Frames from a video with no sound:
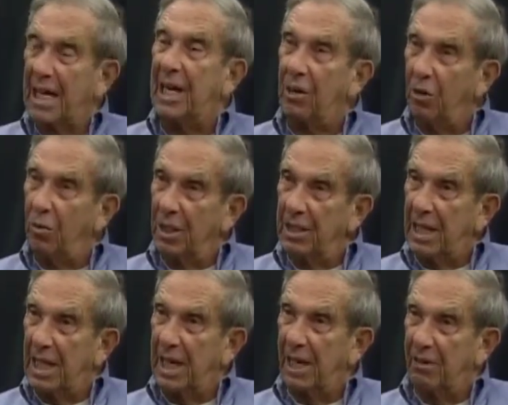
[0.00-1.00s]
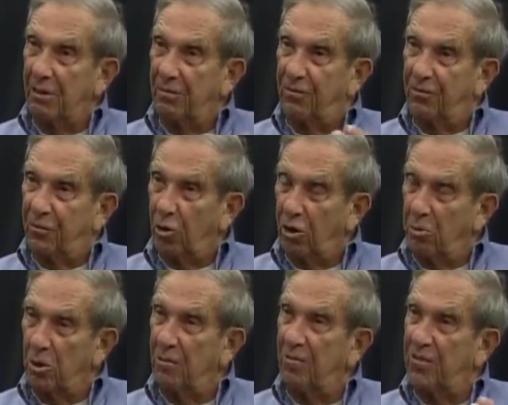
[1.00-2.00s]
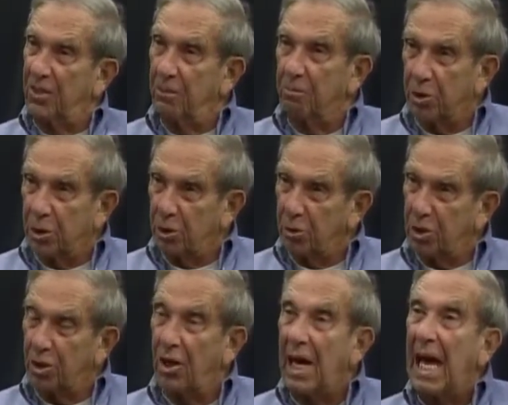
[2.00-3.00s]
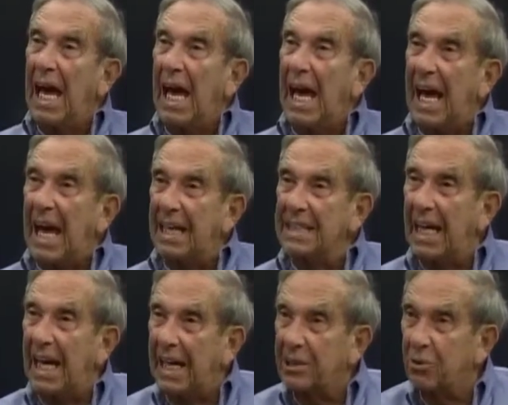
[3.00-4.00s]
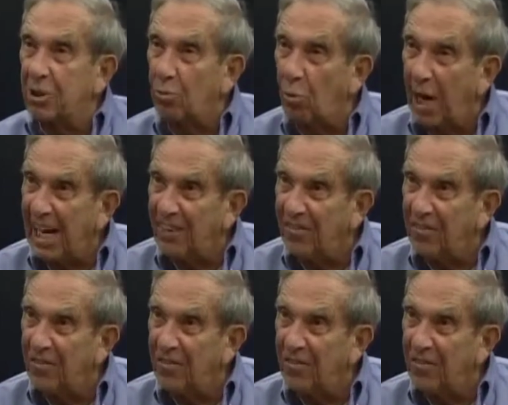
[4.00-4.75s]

heroine are former film producer and actress wife.